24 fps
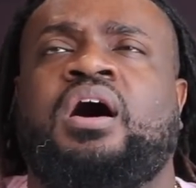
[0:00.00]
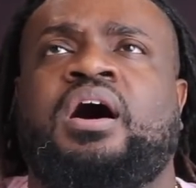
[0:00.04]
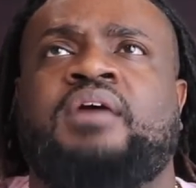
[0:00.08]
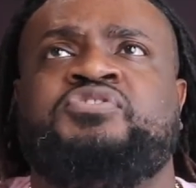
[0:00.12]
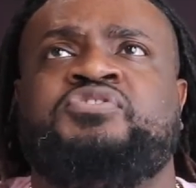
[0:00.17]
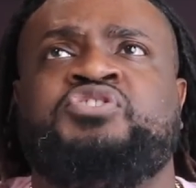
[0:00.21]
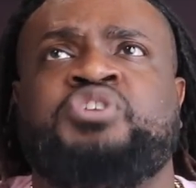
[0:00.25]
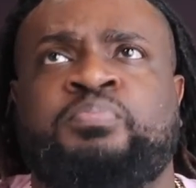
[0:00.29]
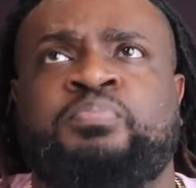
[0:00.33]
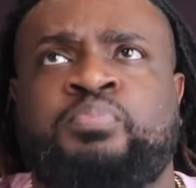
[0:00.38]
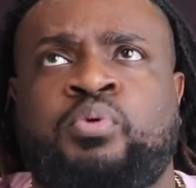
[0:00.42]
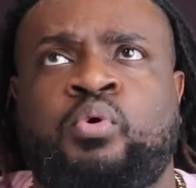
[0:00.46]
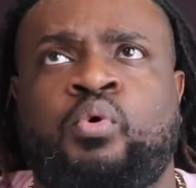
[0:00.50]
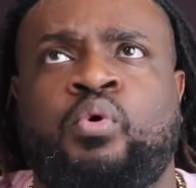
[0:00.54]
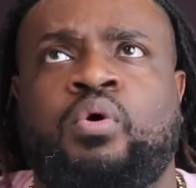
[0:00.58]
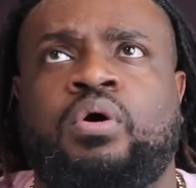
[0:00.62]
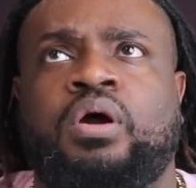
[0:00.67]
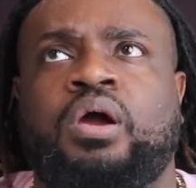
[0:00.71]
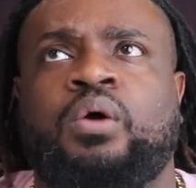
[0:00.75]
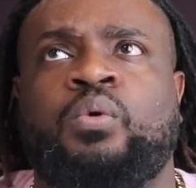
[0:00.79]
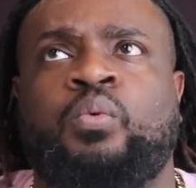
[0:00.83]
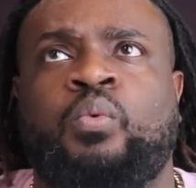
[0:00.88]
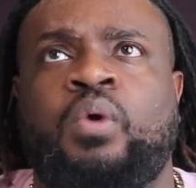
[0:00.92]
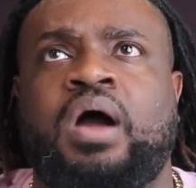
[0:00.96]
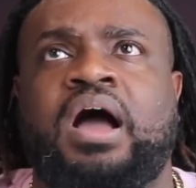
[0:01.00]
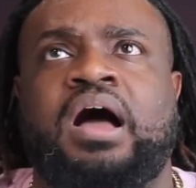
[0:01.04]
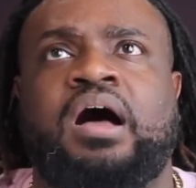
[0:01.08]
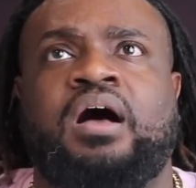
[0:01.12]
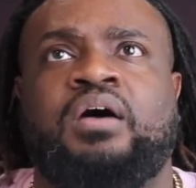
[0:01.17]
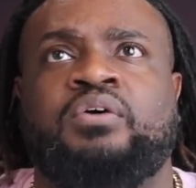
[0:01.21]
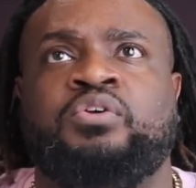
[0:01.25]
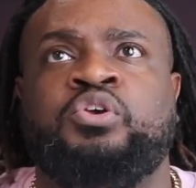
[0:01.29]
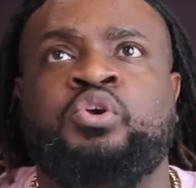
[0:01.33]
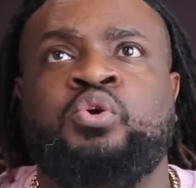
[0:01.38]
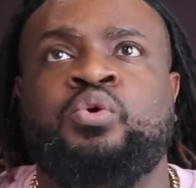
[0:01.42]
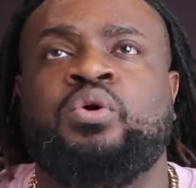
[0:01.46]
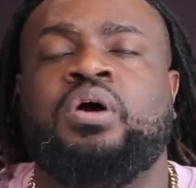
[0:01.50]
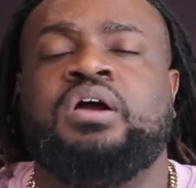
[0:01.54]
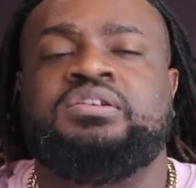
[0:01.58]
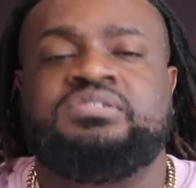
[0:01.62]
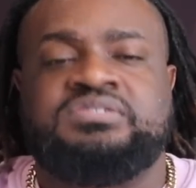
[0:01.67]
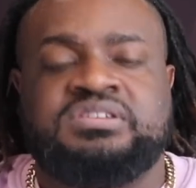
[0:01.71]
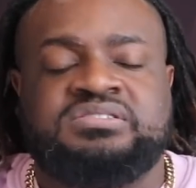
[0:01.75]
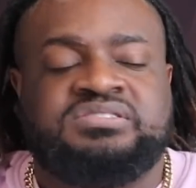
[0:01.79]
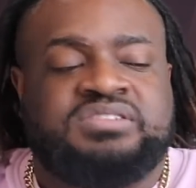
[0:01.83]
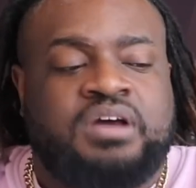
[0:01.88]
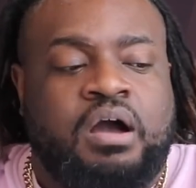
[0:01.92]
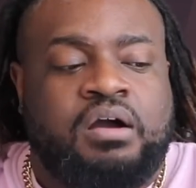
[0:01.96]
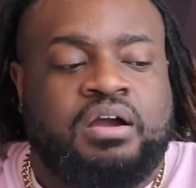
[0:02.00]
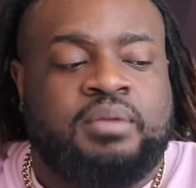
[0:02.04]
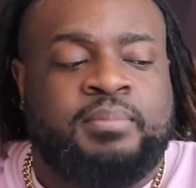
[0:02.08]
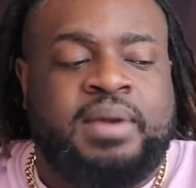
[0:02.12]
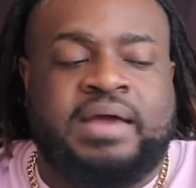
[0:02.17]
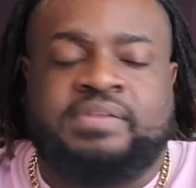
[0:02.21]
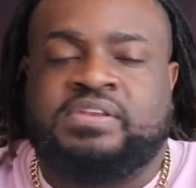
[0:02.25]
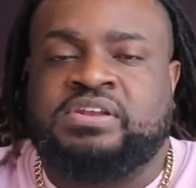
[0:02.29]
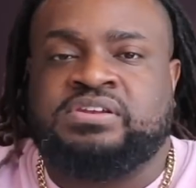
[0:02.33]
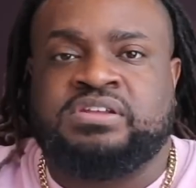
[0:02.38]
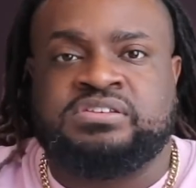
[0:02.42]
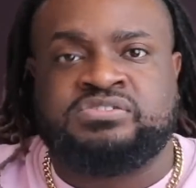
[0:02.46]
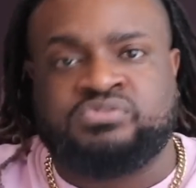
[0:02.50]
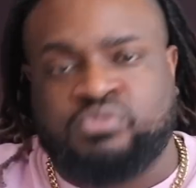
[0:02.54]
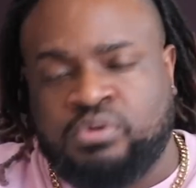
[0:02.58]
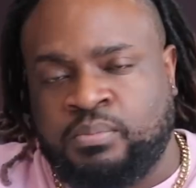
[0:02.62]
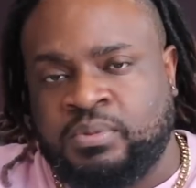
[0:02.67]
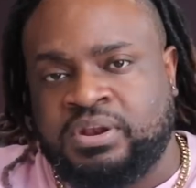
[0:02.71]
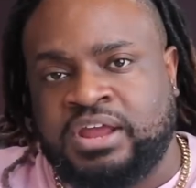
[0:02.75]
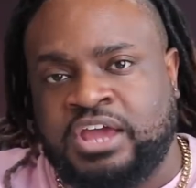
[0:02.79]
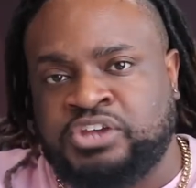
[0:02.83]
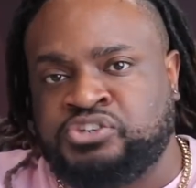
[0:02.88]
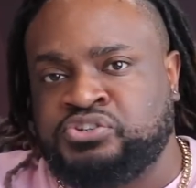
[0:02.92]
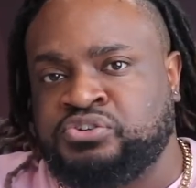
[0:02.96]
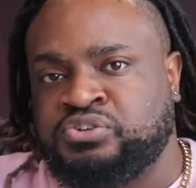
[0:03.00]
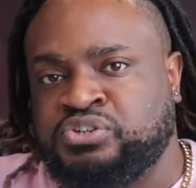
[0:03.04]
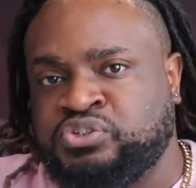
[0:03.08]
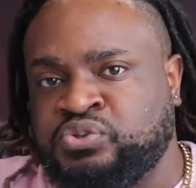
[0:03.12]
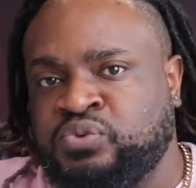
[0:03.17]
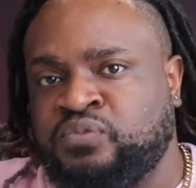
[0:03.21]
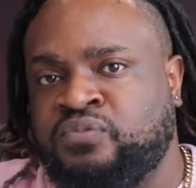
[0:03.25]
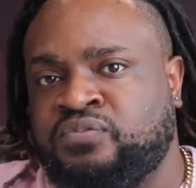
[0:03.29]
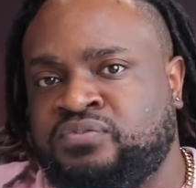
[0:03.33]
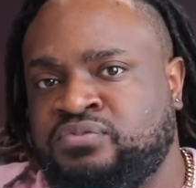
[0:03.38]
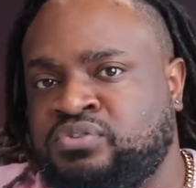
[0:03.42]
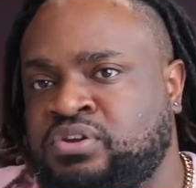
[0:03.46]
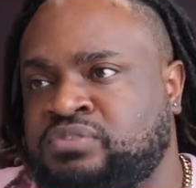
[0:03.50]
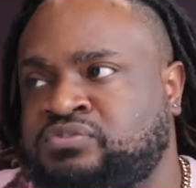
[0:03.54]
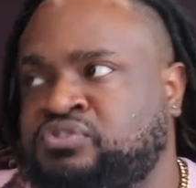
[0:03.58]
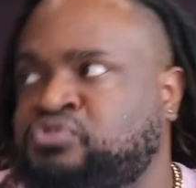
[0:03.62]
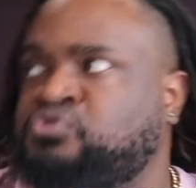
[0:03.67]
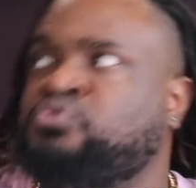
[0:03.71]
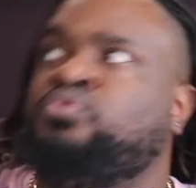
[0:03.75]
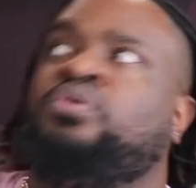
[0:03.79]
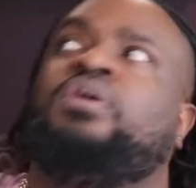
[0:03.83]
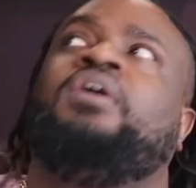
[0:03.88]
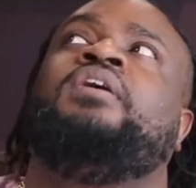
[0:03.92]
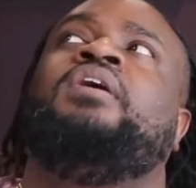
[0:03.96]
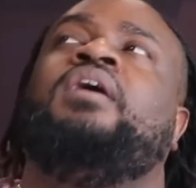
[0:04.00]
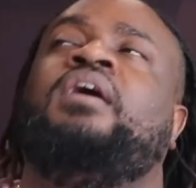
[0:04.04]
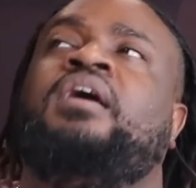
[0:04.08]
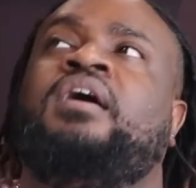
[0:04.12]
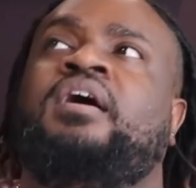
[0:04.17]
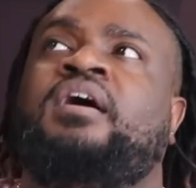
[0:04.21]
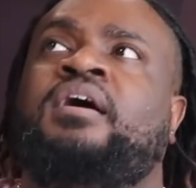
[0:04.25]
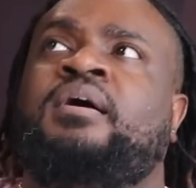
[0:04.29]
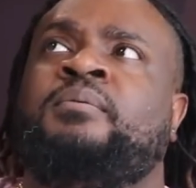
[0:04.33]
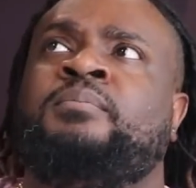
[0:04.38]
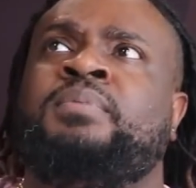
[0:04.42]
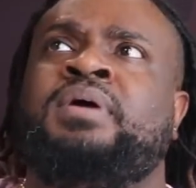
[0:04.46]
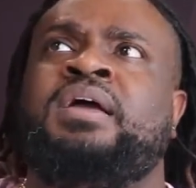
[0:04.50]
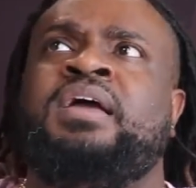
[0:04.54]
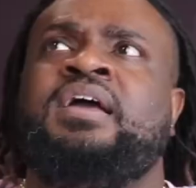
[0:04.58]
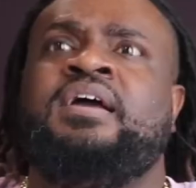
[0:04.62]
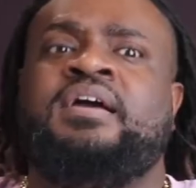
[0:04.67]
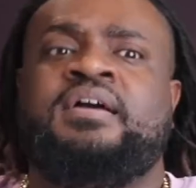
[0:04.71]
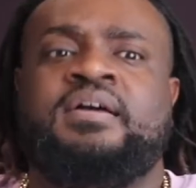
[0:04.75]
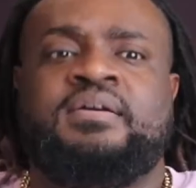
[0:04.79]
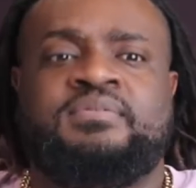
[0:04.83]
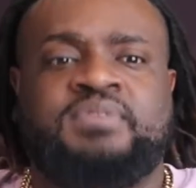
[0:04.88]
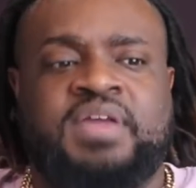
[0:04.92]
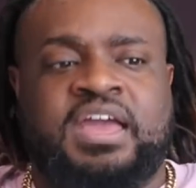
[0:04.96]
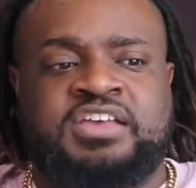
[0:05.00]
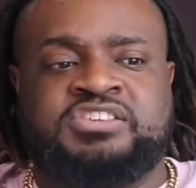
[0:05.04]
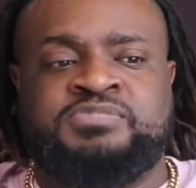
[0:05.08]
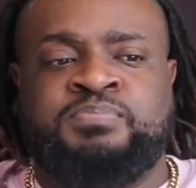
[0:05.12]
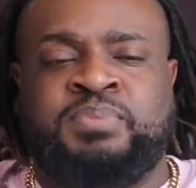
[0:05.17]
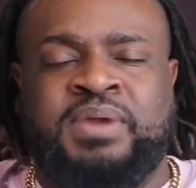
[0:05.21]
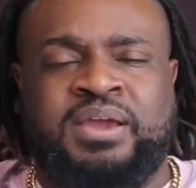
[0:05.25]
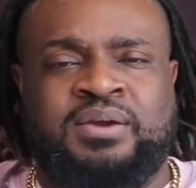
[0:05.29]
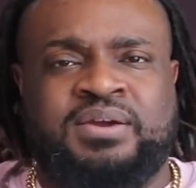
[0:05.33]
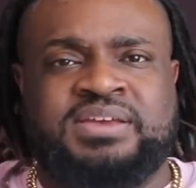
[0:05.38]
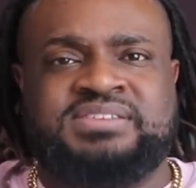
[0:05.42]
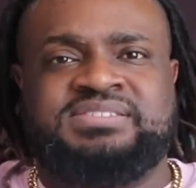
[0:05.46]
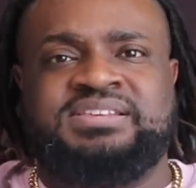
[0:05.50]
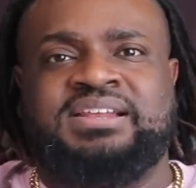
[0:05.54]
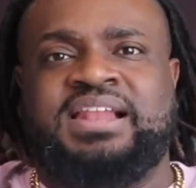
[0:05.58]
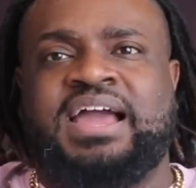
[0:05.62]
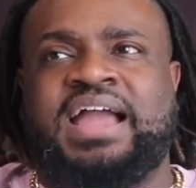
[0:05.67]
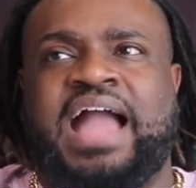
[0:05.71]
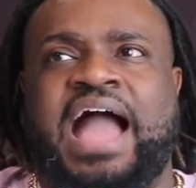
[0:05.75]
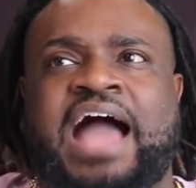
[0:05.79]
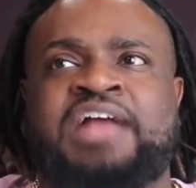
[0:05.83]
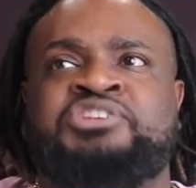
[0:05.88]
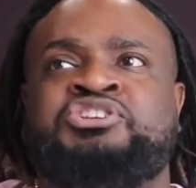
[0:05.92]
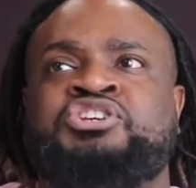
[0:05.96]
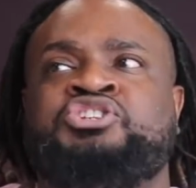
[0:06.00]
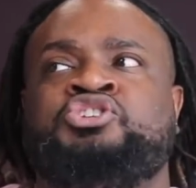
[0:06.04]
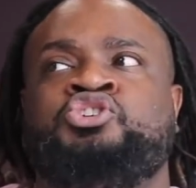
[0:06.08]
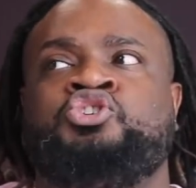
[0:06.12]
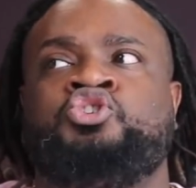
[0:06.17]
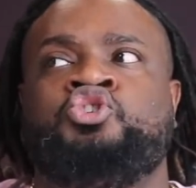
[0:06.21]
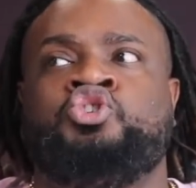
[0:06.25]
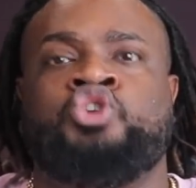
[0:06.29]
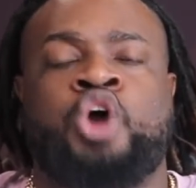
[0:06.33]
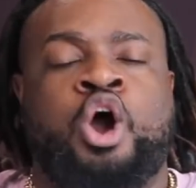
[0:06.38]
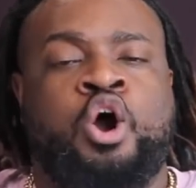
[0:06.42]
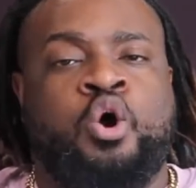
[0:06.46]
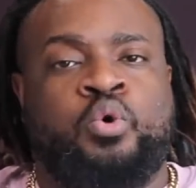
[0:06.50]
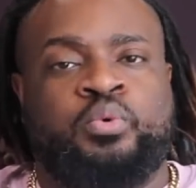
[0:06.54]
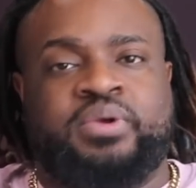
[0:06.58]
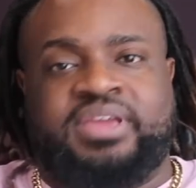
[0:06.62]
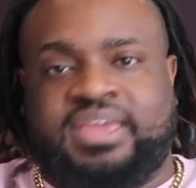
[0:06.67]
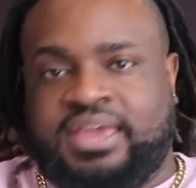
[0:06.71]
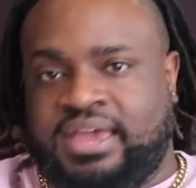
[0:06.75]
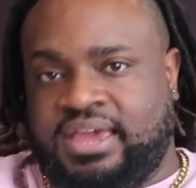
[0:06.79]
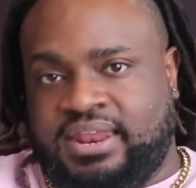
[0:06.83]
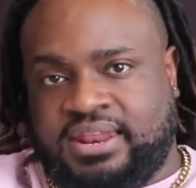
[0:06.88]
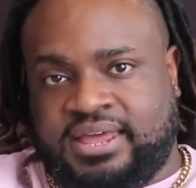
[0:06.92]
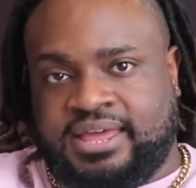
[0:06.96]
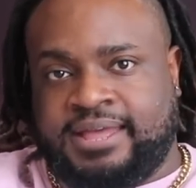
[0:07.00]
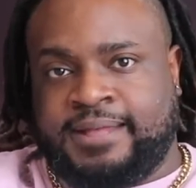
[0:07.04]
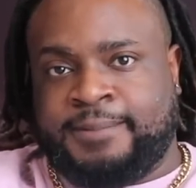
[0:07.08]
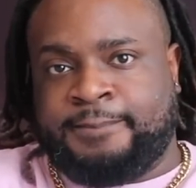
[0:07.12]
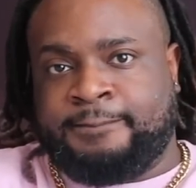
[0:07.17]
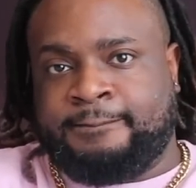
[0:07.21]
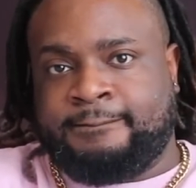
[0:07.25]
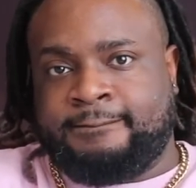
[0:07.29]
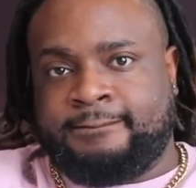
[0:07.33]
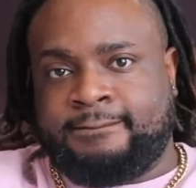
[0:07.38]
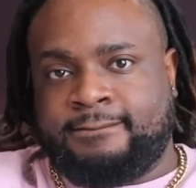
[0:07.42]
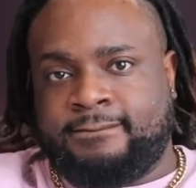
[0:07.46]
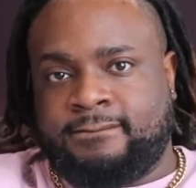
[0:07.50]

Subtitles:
support while you are talking about the discrimination that you are experiencing. Like, I just don't get it.